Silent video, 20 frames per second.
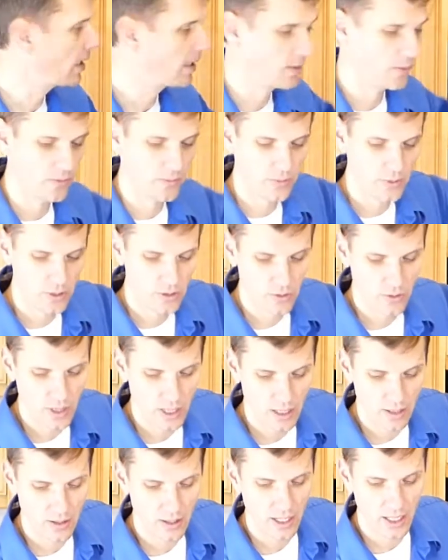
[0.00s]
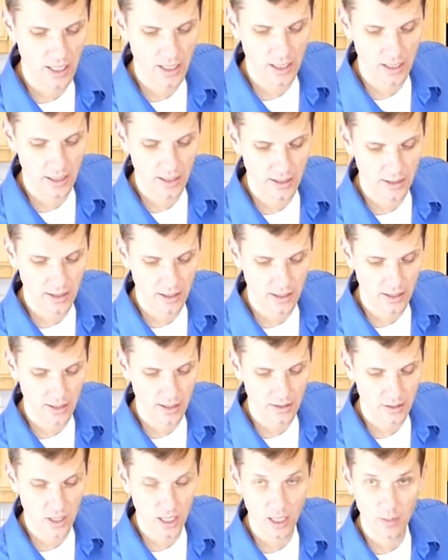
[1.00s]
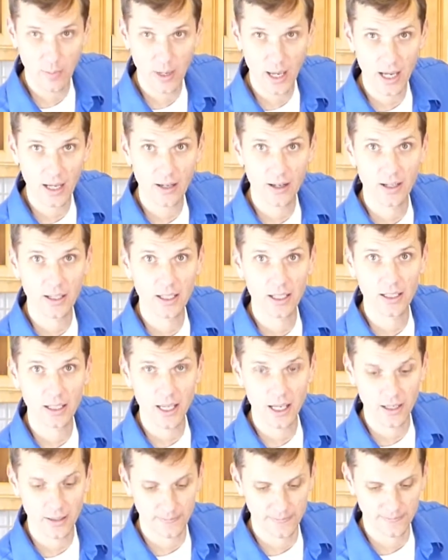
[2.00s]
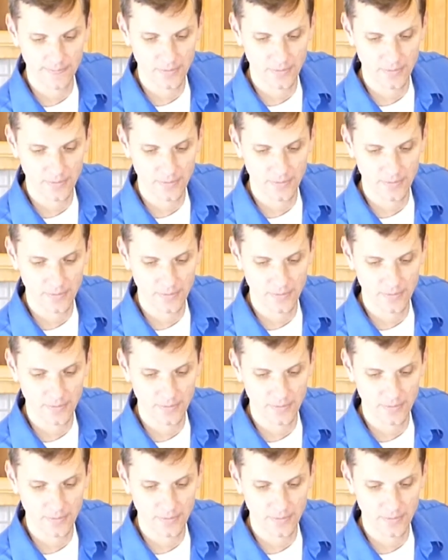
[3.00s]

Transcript: in the refrigerator and check back on it later.